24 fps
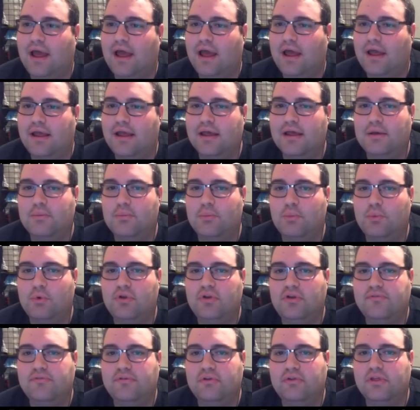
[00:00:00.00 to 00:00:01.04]
I am
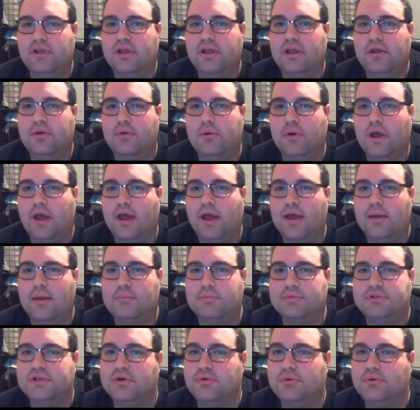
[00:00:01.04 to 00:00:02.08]
wonderful, thank you.
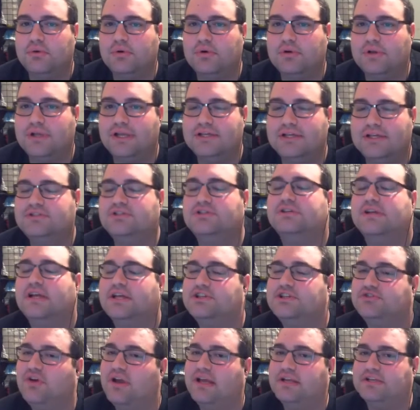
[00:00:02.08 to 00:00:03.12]
So let's just
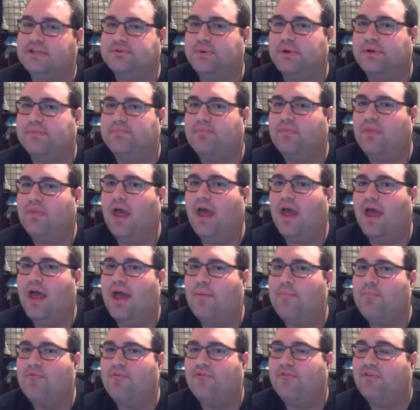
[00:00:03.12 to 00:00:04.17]
get straight into it.